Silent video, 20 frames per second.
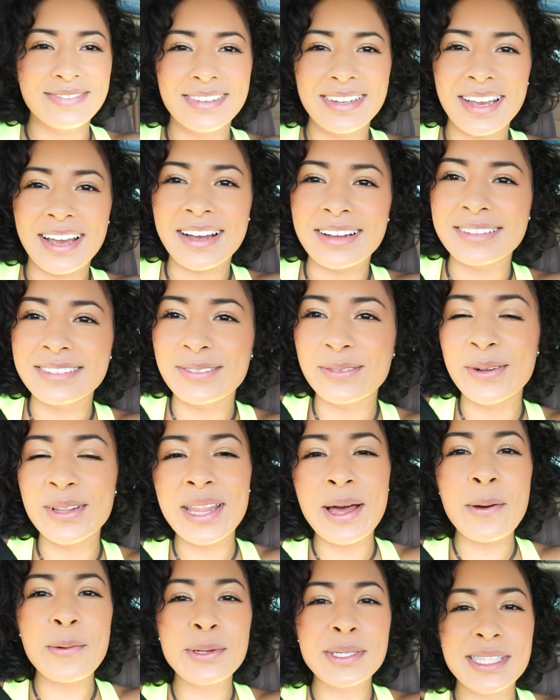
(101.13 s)
Yeah. Well,
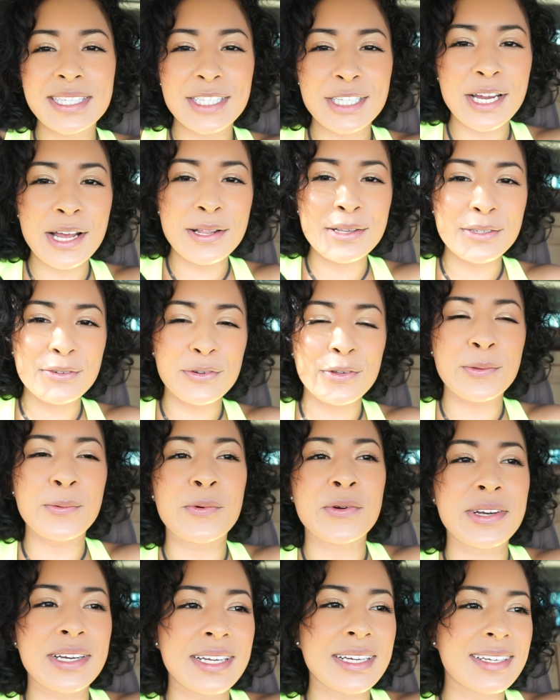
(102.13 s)
that was the challenge for the
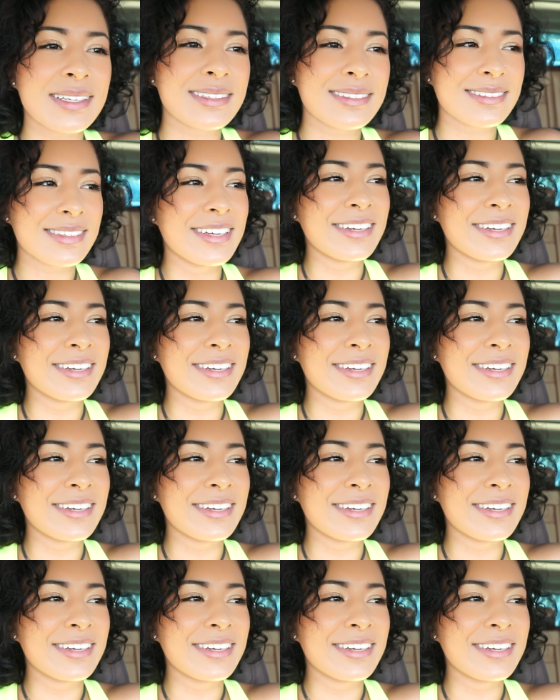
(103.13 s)
morning.